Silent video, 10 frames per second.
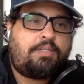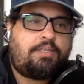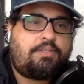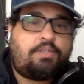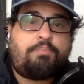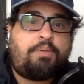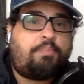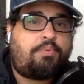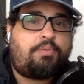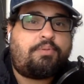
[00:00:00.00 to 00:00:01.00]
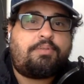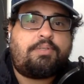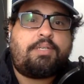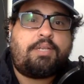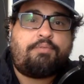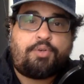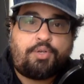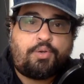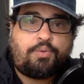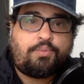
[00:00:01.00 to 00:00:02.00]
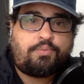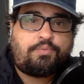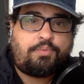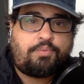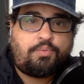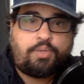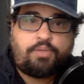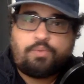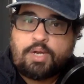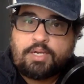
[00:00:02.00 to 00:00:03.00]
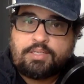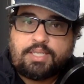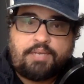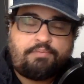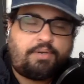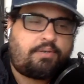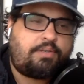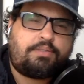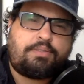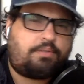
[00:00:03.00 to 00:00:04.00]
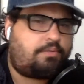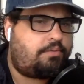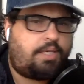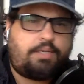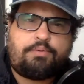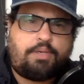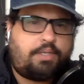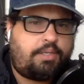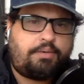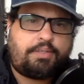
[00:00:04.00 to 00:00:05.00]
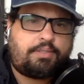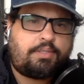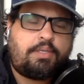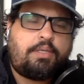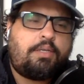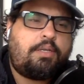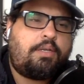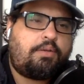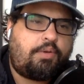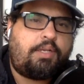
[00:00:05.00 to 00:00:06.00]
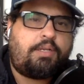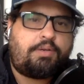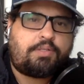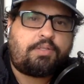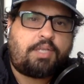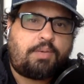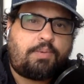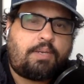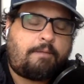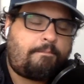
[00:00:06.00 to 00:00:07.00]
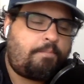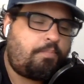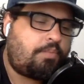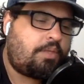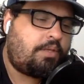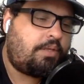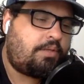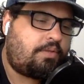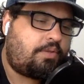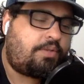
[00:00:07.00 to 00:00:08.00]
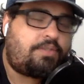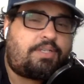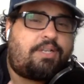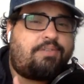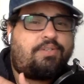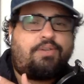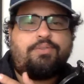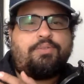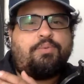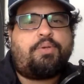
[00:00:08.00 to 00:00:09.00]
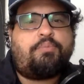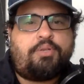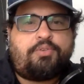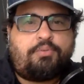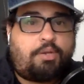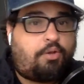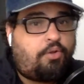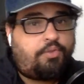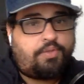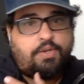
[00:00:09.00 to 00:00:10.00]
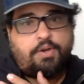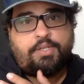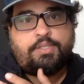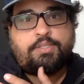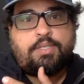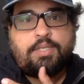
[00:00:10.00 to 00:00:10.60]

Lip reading: Some People Never Know from the Wings Wildlife record. It's a great lyrics. Great lyrics on that one. So there's a lot of songs that we could mention about all these artists,